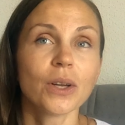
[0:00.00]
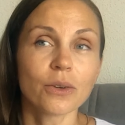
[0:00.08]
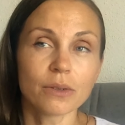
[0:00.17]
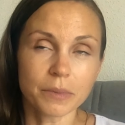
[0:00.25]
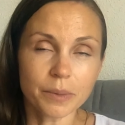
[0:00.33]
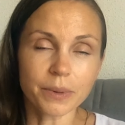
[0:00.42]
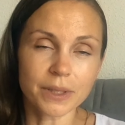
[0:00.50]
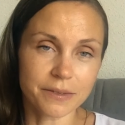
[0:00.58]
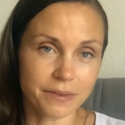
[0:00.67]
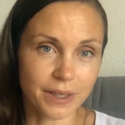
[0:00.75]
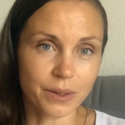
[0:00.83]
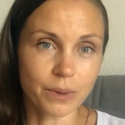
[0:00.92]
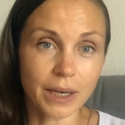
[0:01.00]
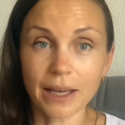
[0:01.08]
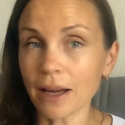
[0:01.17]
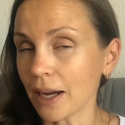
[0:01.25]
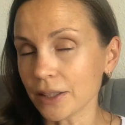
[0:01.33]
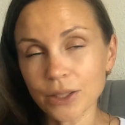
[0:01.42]
remember this funny word,
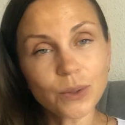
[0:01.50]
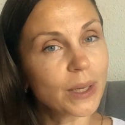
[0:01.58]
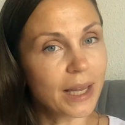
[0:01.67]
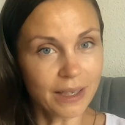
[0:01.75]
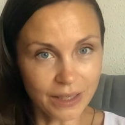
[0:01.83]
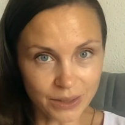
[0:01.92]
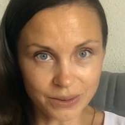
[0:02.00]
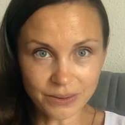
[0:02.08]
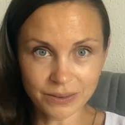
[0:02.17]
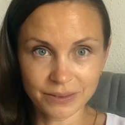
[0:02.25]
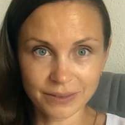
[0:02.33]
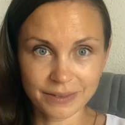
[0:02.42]
I don't know, can you?